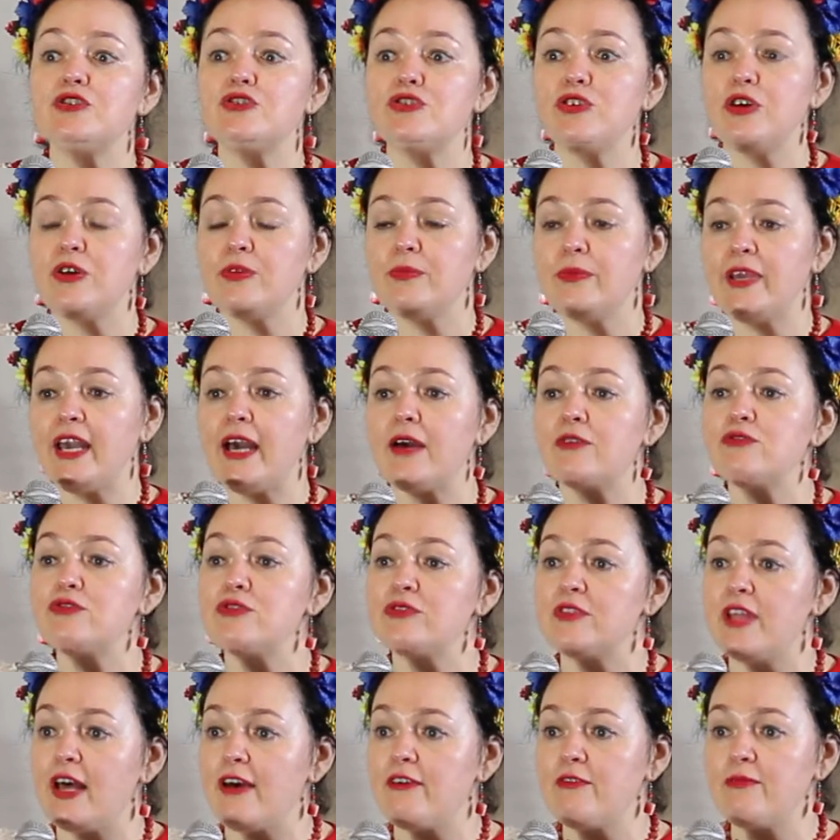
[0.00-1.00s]
told me how to
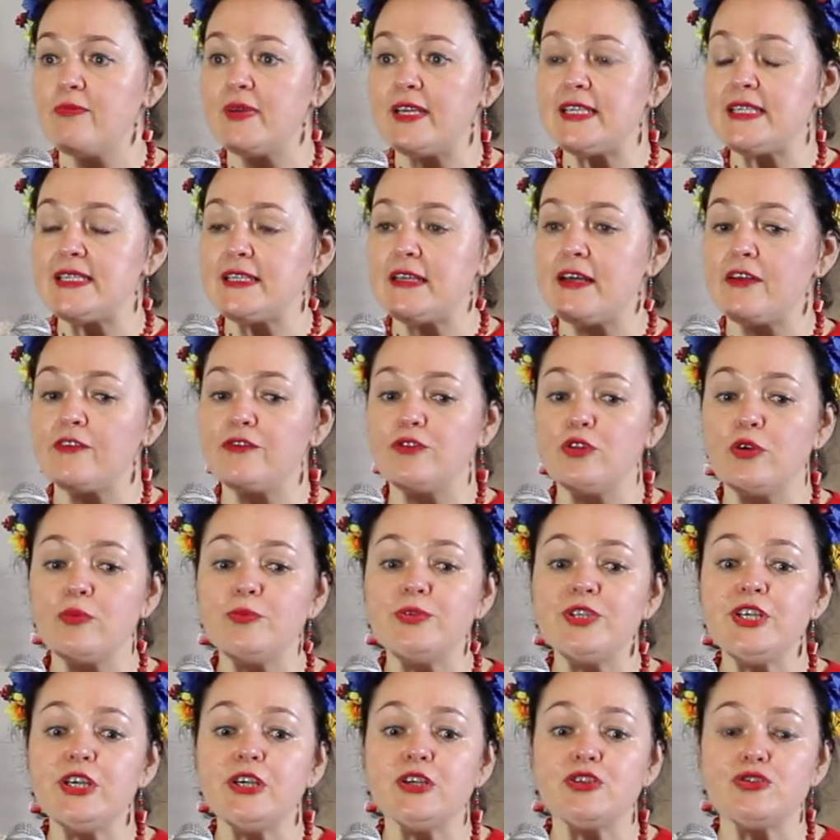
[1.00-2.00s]
love myself.
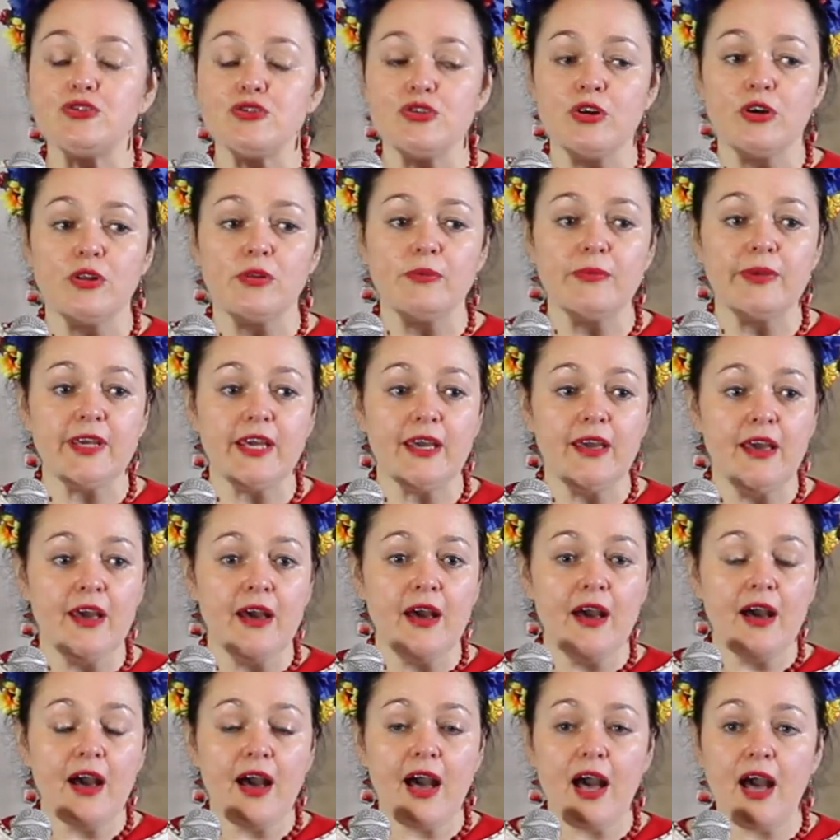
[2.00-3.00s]
Nobody had told me
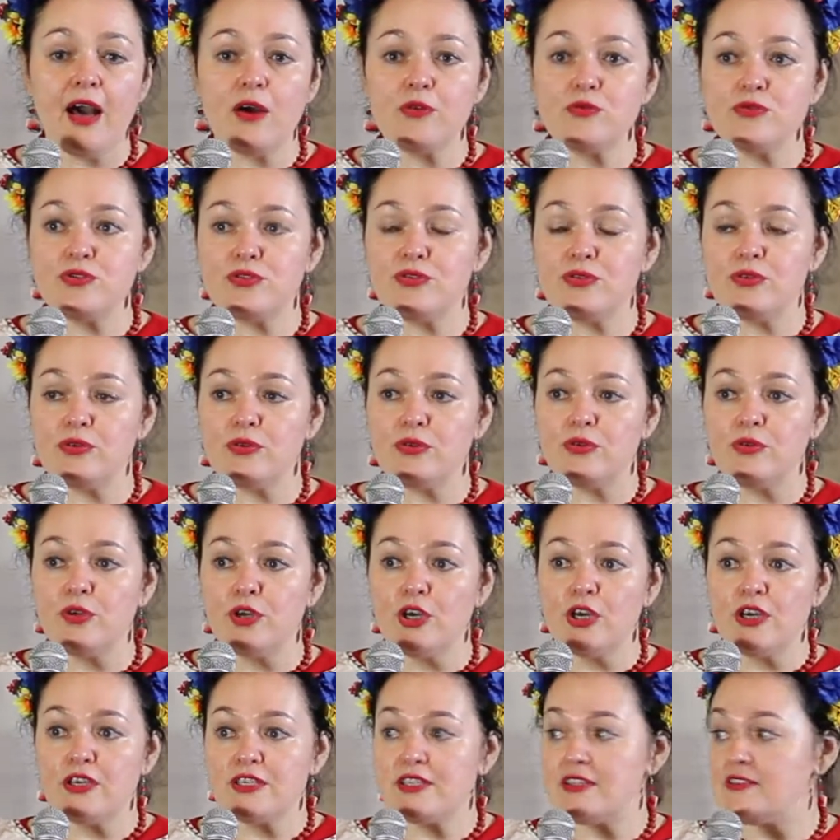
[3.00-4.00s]
how to
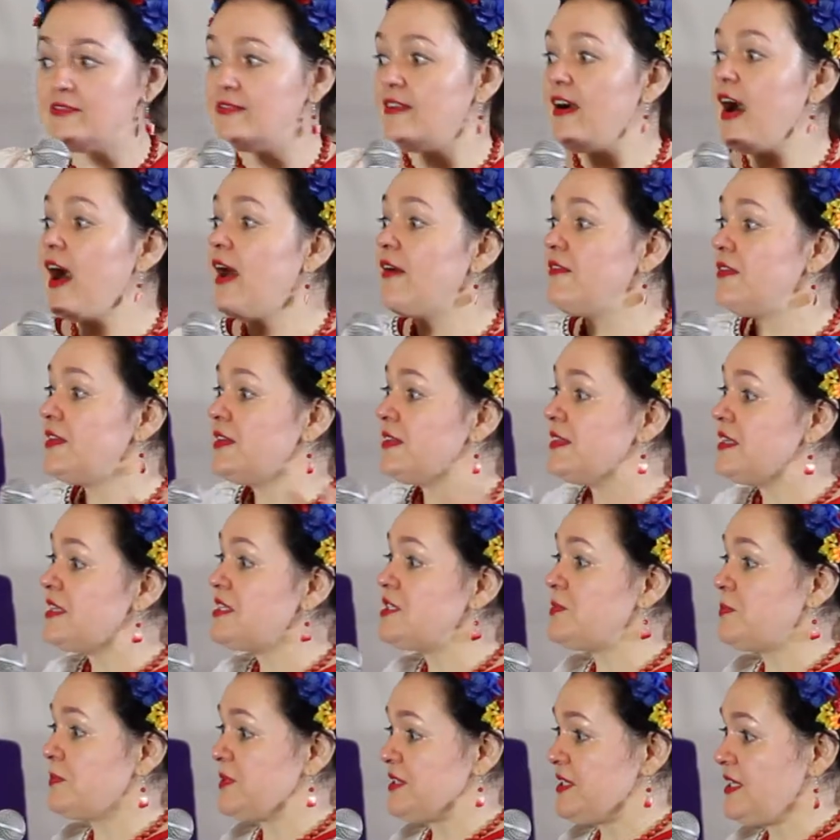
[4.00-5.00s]
survive in
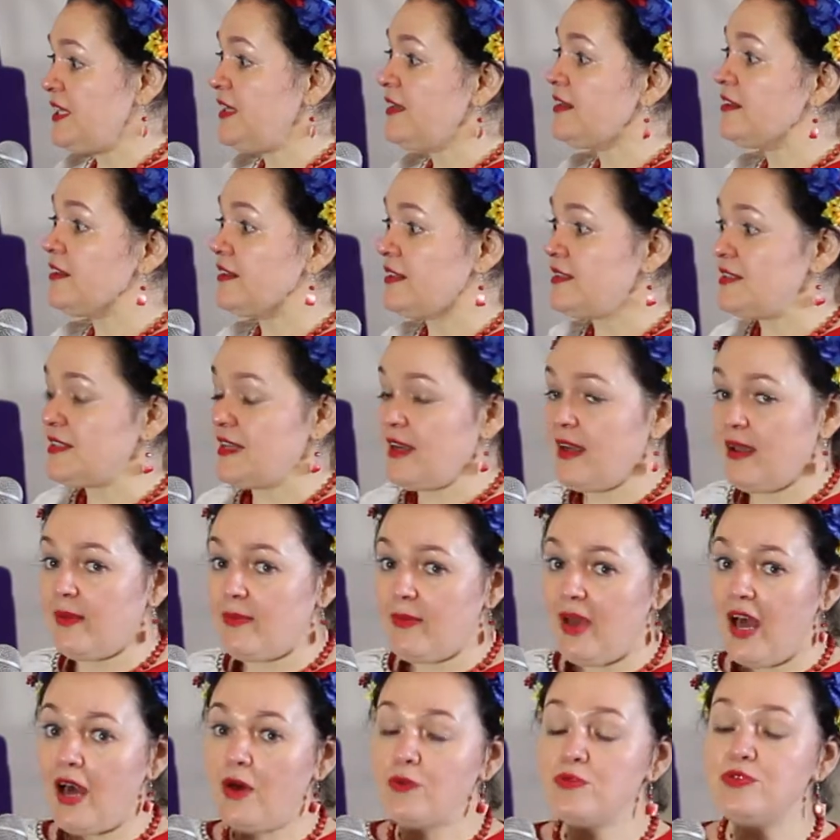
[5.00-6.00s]
this particular time,
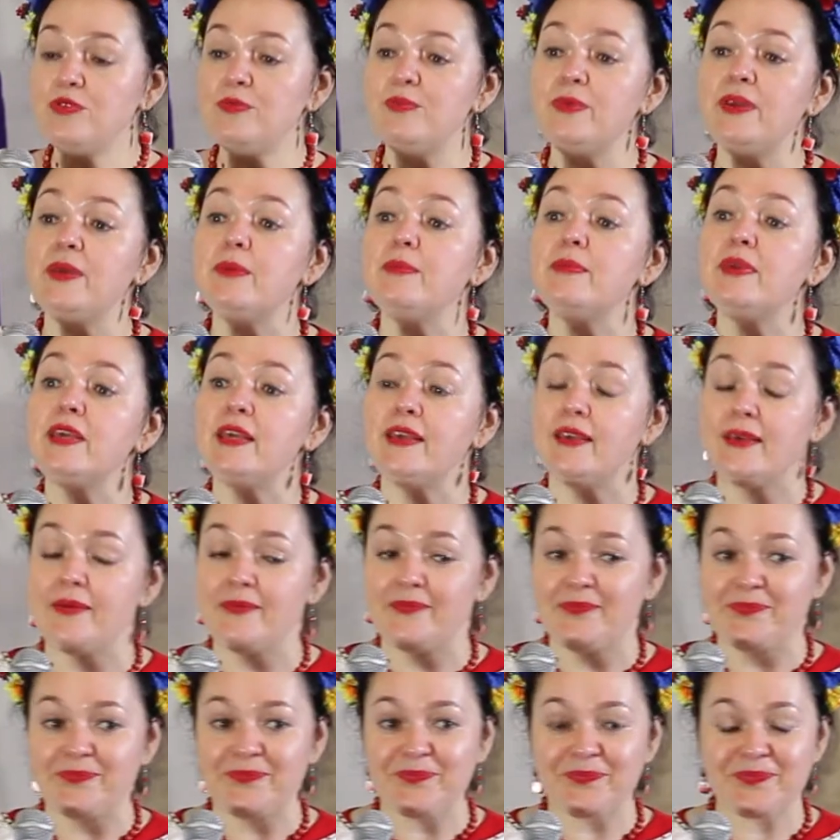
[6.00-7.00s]
how to be me.
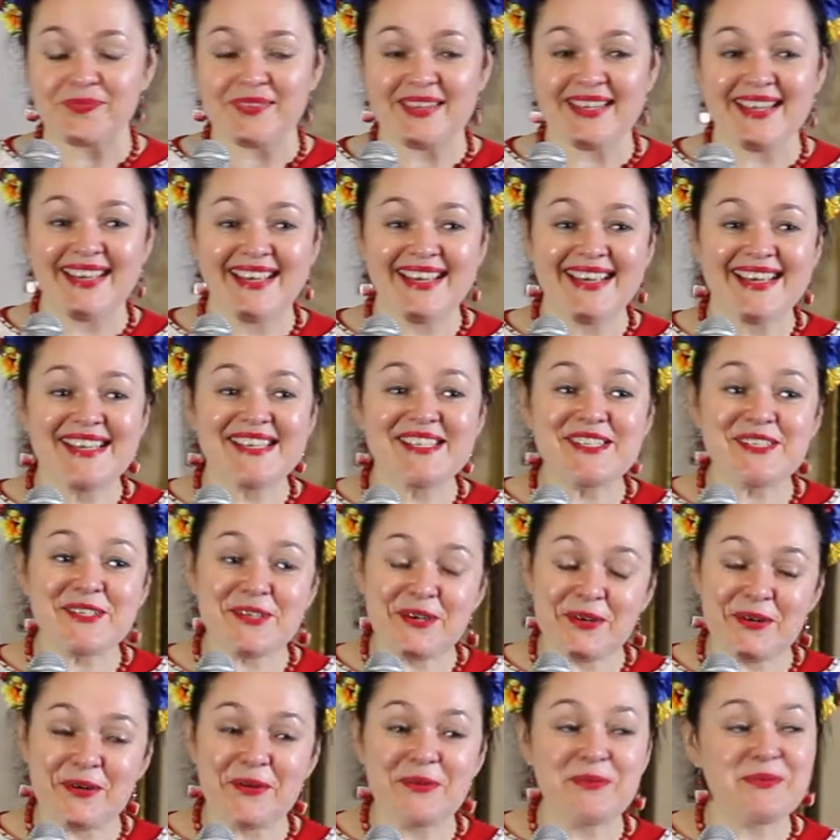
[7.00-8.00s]

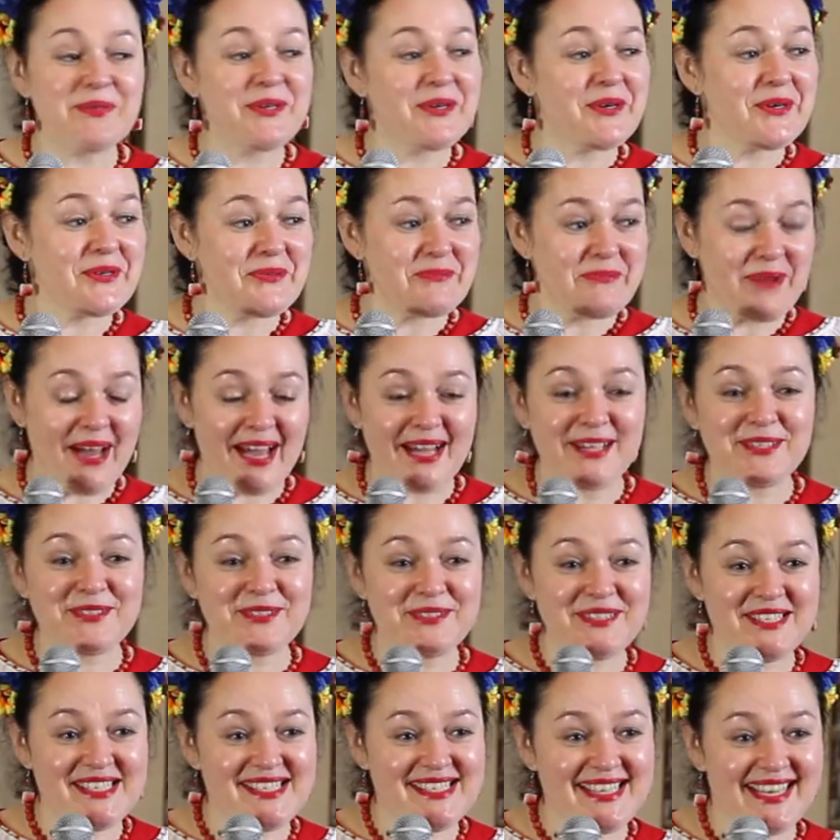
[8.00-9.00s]
So we're going back to
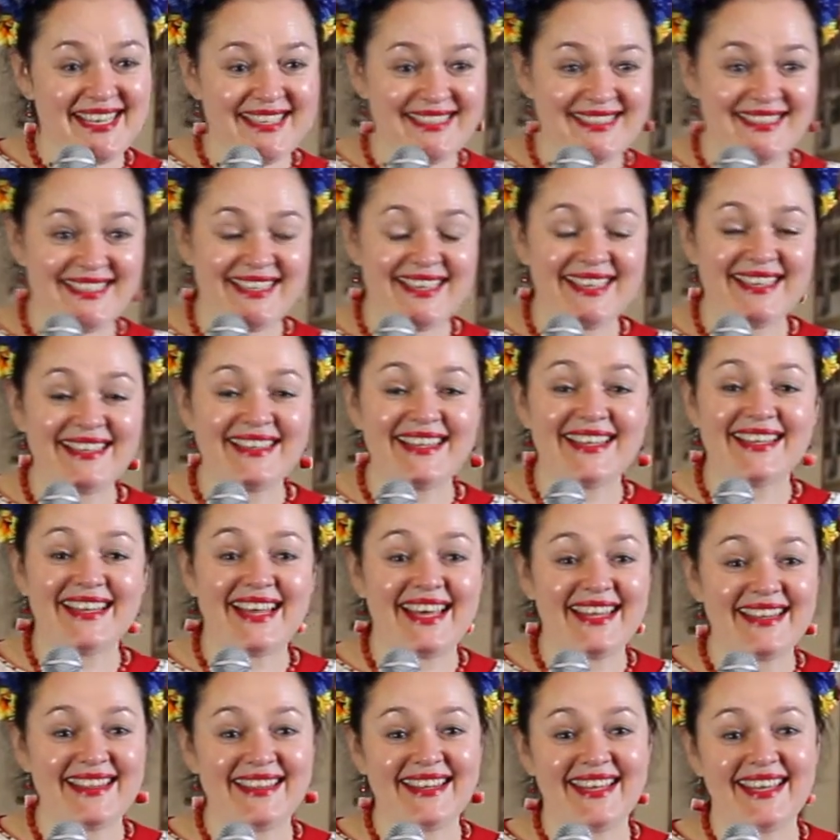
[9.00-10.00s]
this idea that
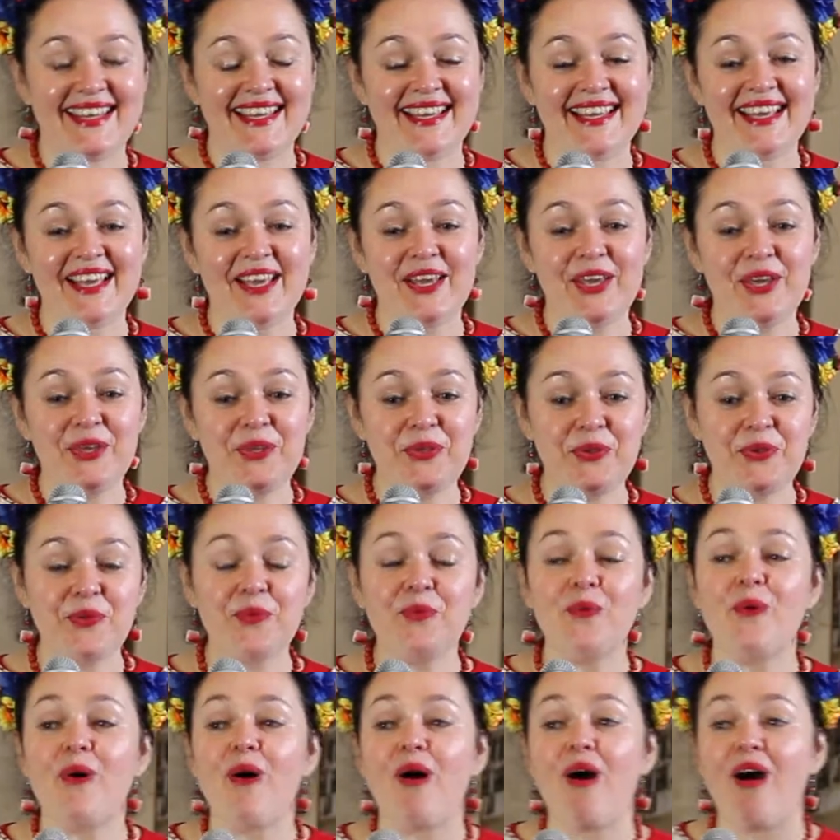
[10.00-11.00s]
I think
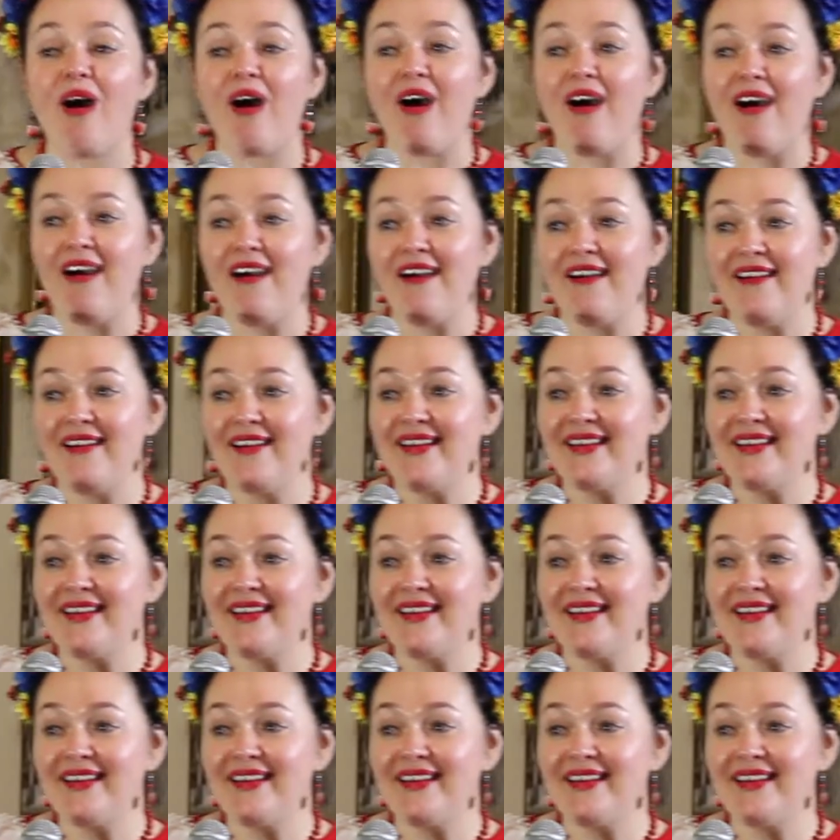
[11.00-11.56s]
you are